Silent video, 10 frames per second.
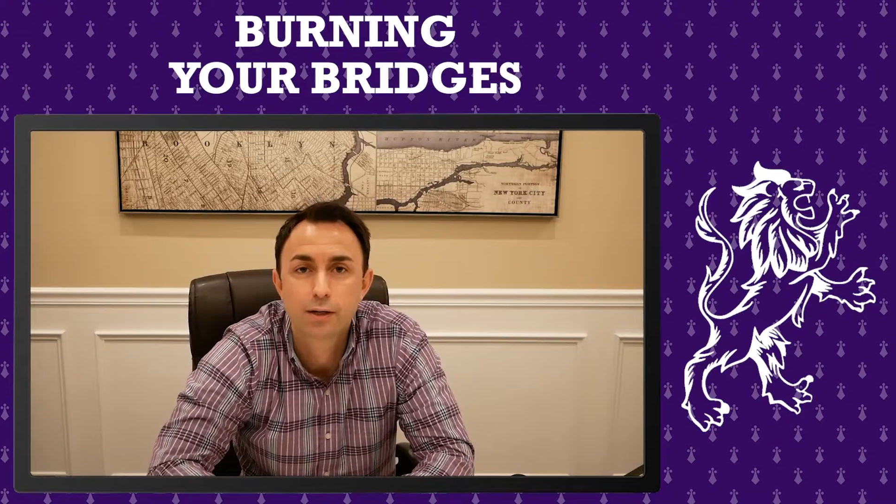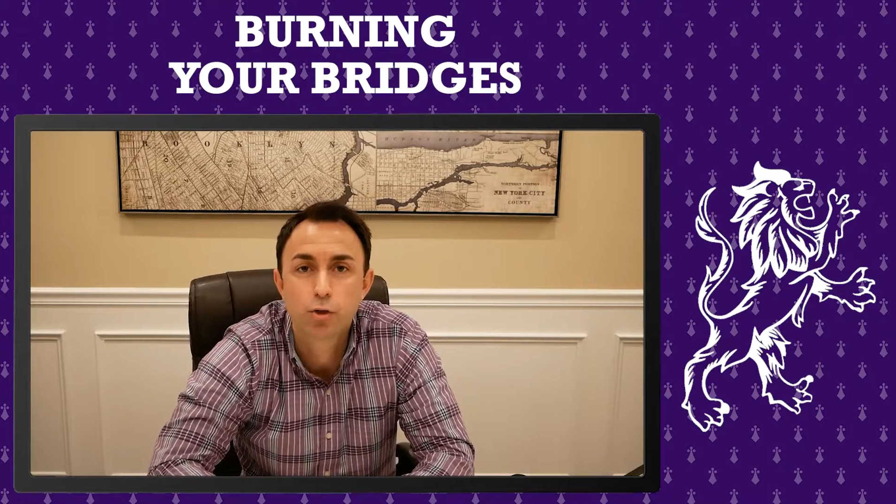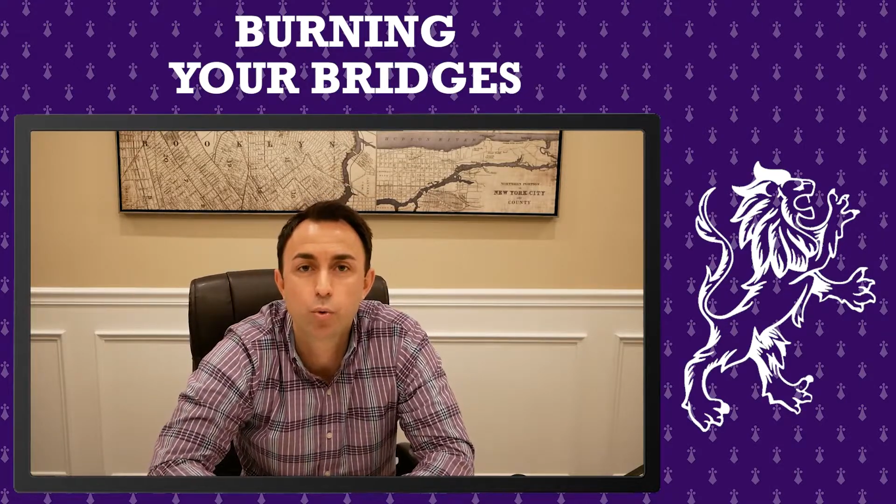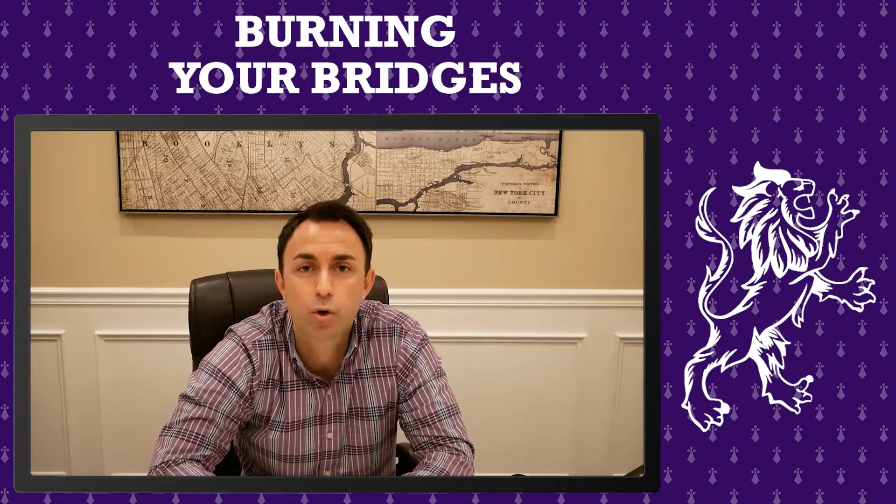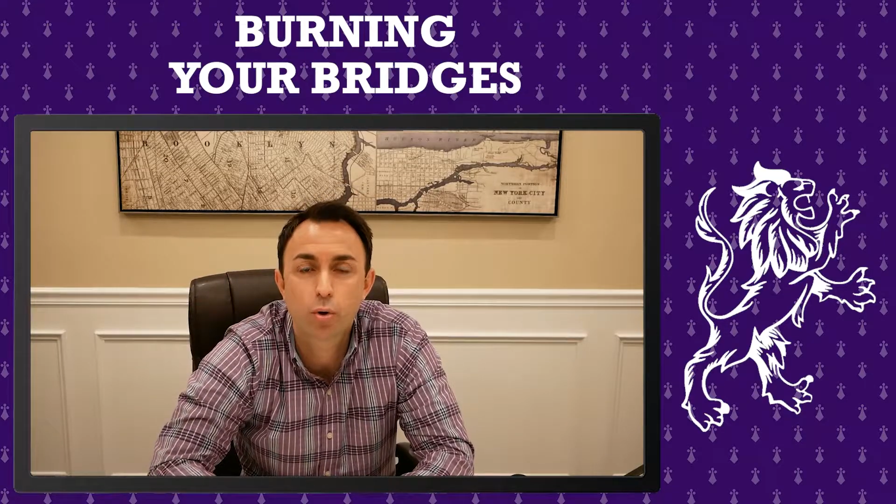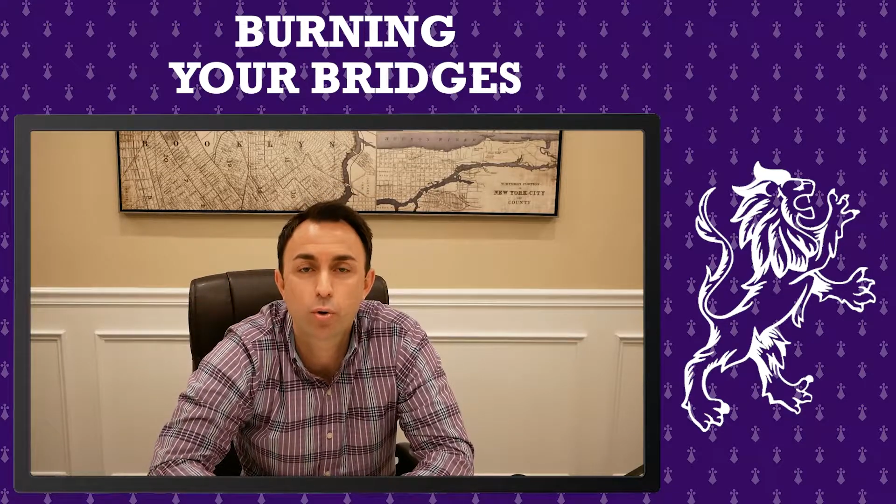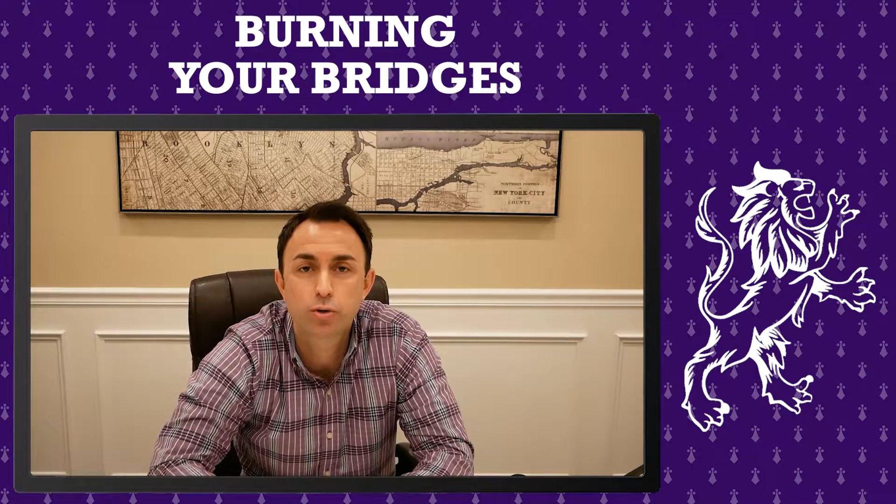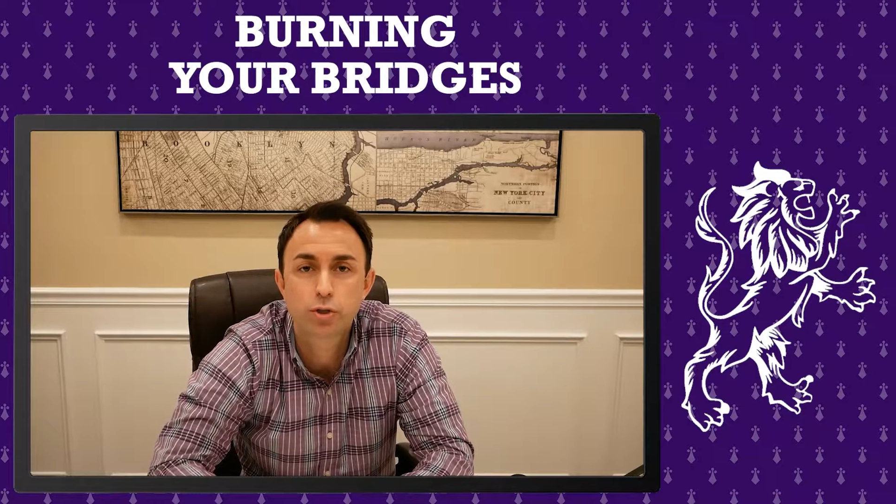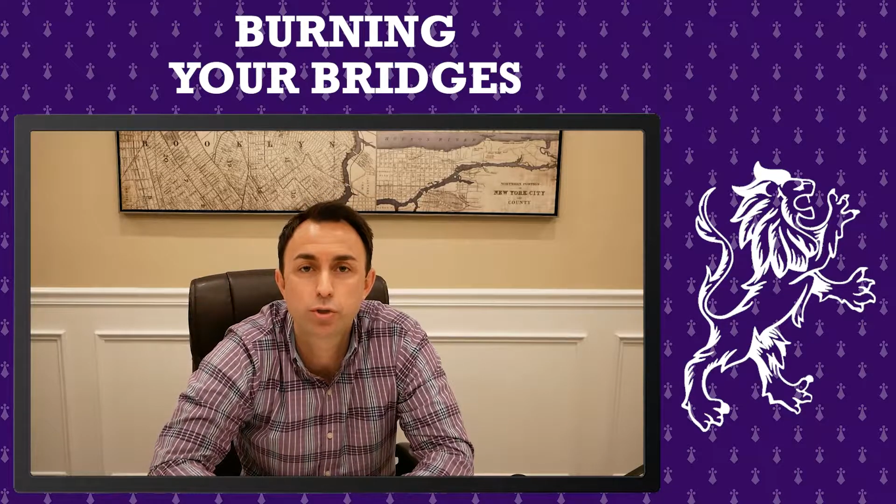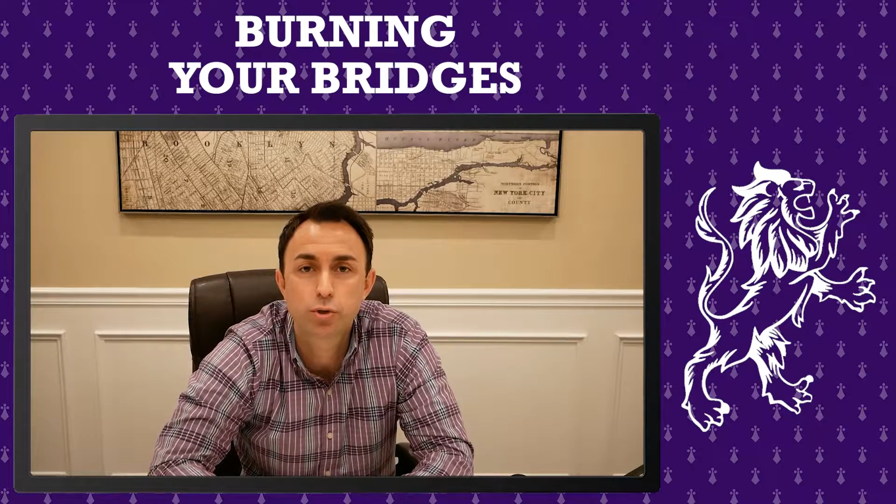you were called
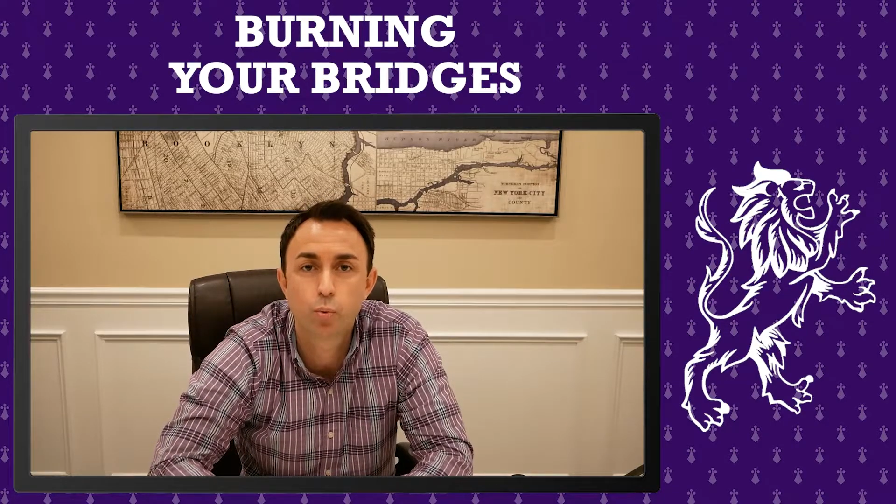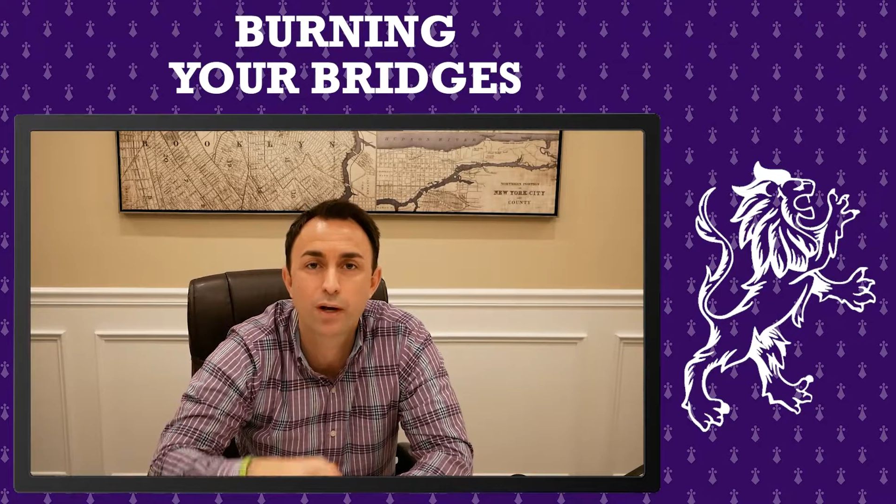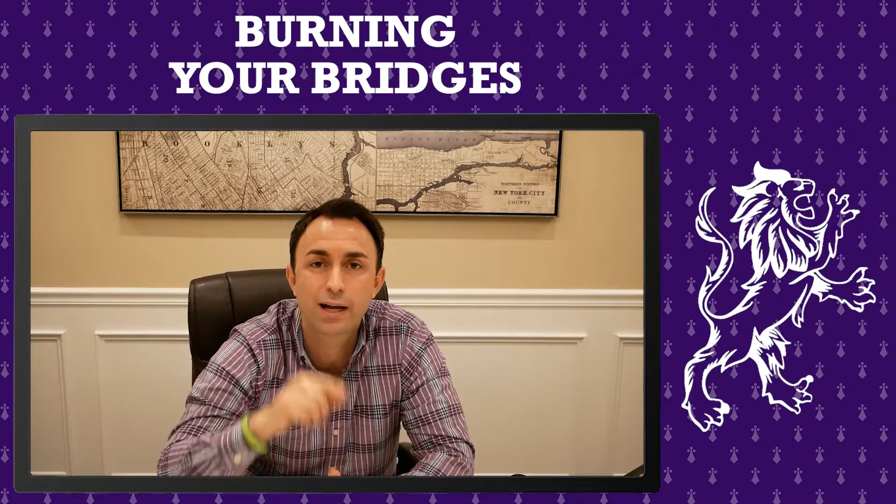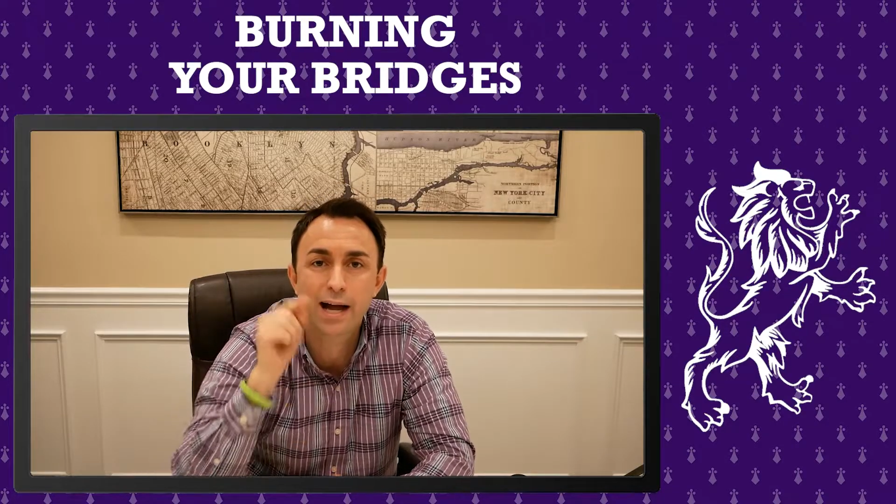to do, what